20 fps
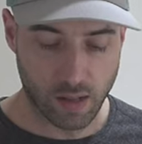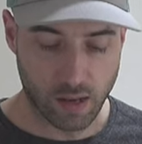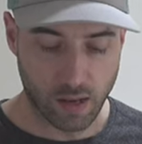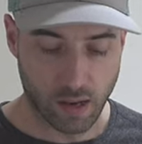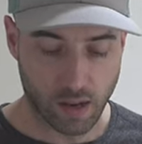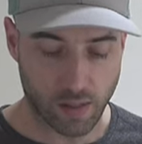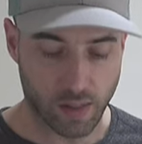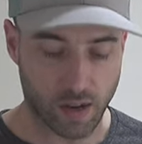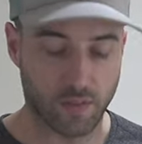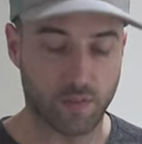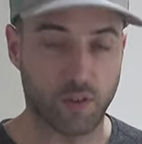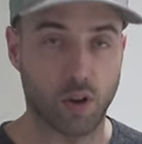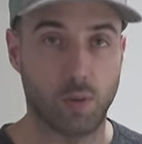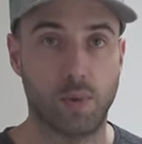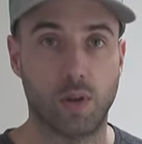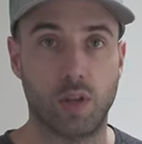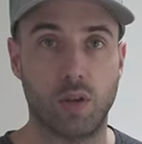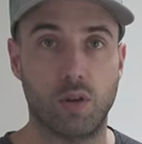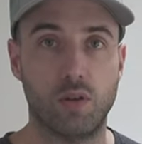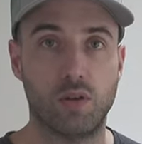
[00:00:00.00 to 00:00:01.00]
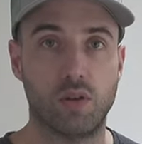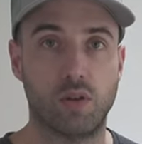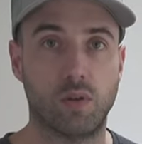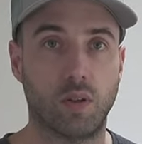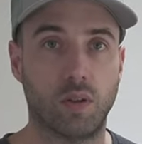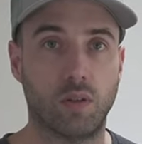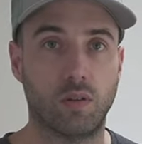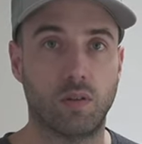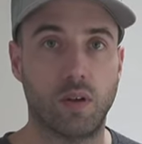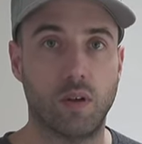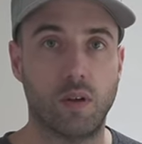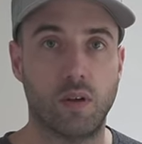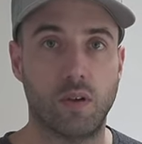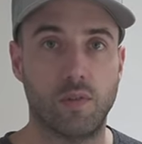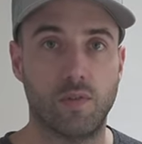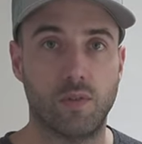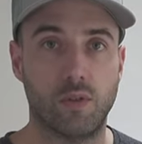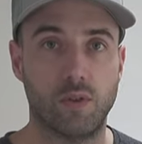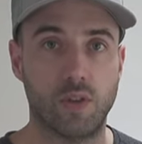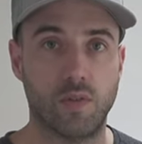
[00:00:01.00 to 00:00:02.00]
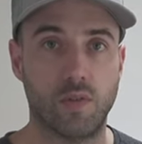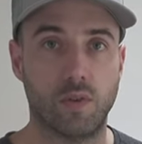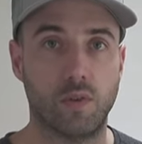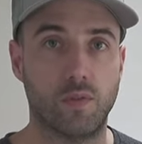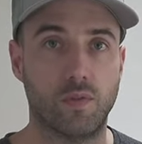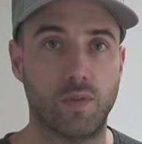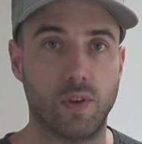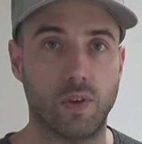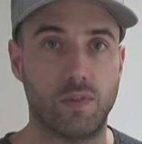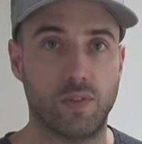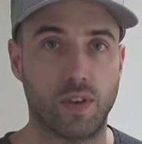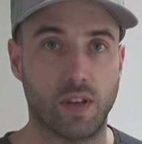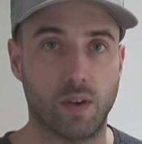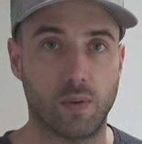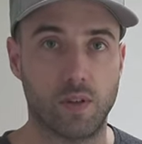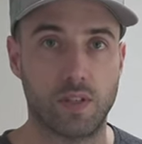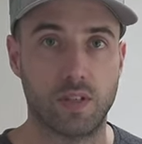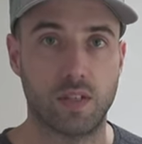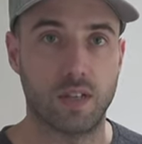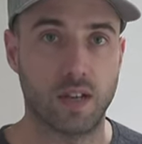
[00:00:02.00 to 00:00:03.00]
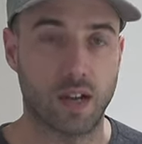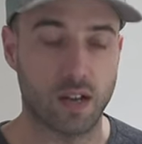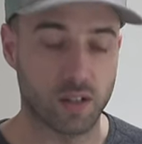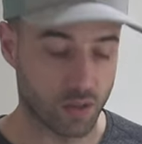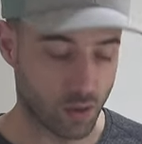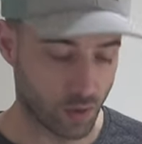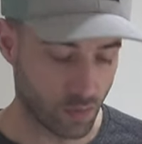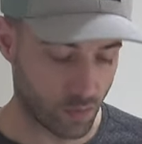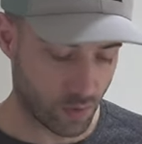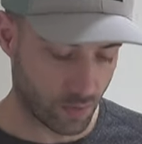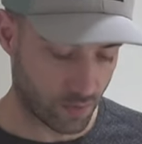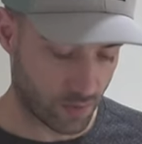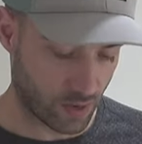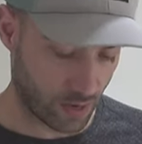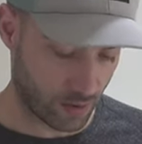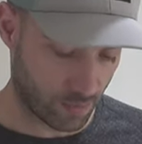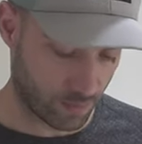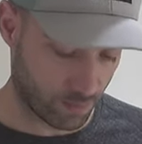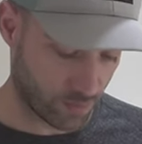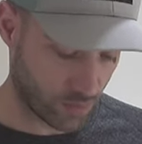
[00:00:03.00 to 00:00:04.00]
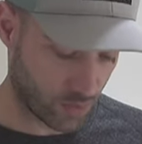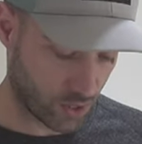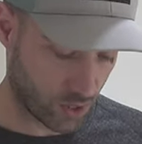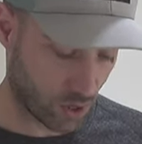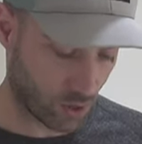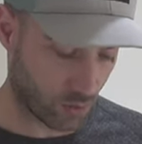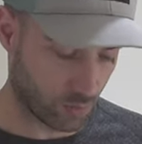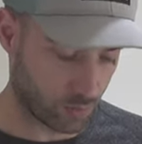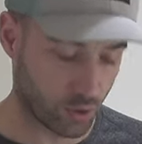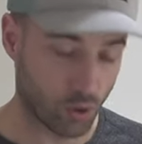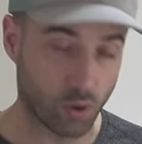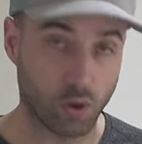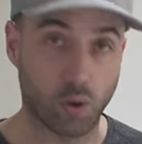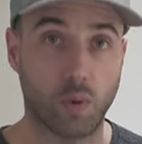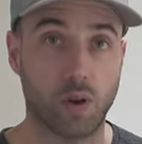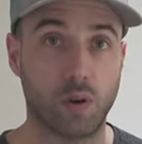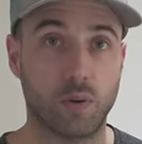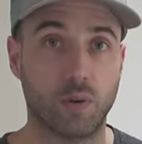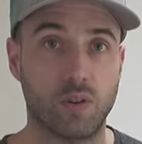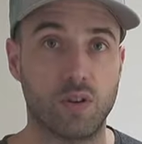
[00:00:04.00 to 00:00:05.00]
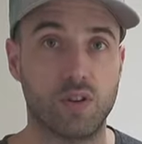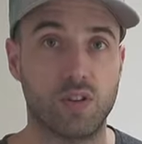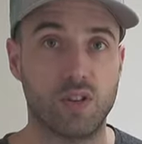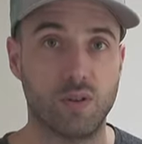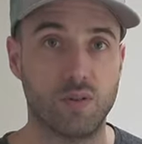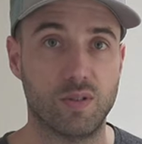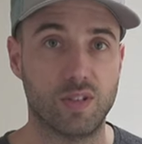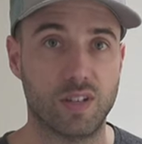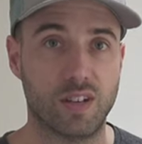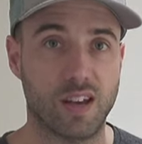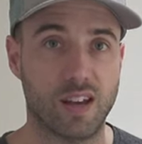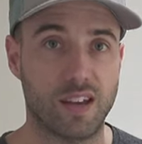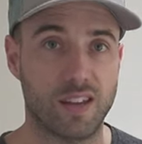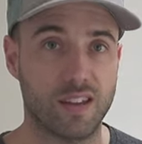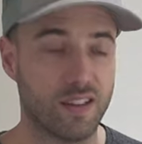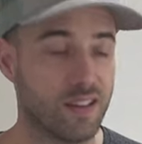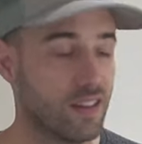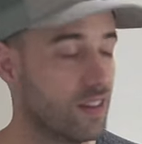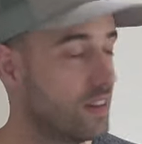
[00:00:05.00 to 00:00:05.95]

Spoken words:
and then I've got my usual Fujifilm 50, which is an ISO 50. So don't know what I'm going to shoot today.